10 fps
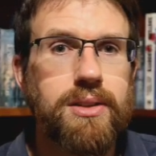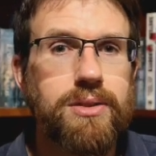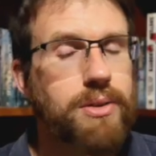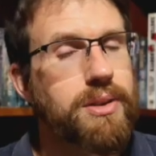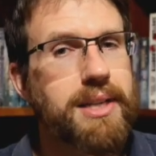
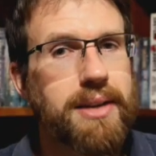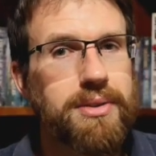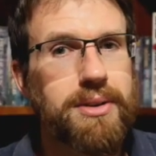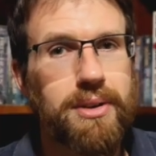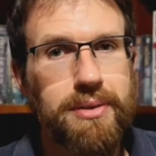Certainly
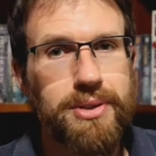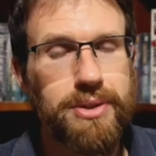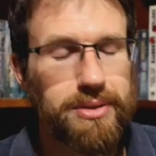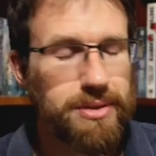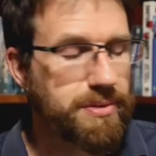other
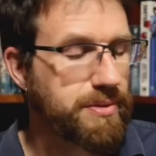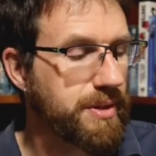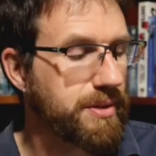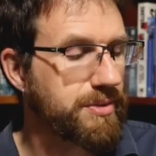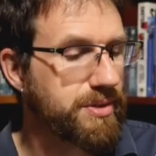offshoots have
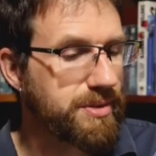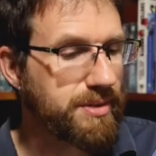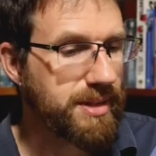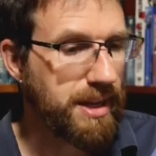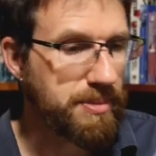
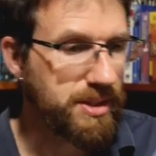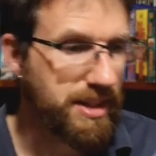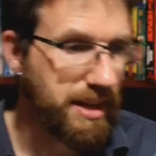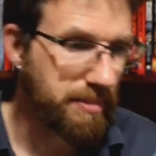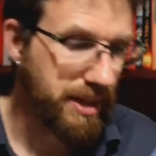captured
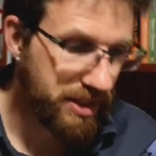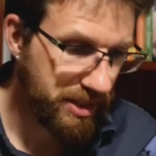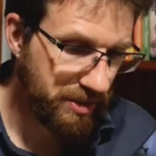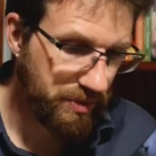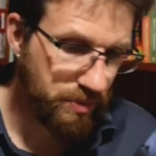that
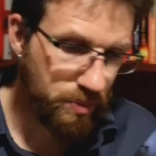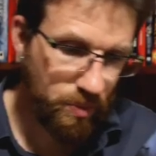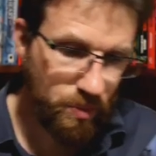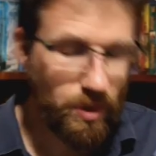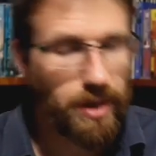magic of
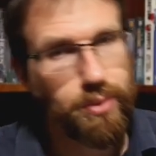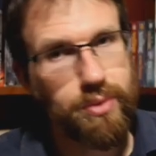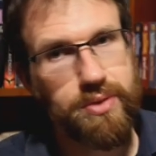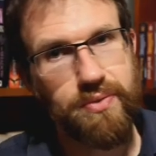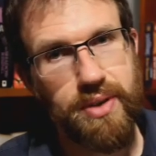
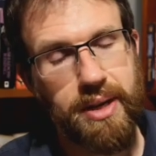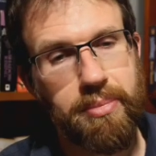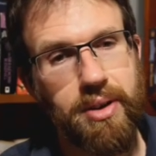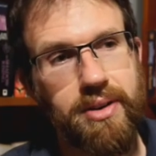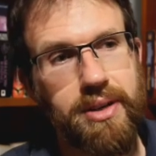werewolves and
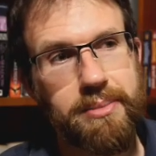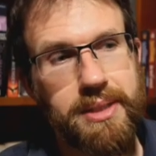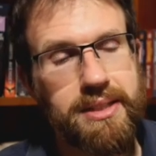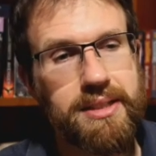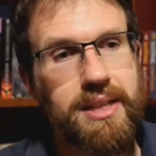vampire
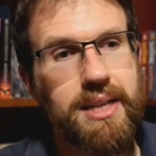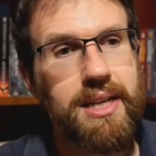enemies.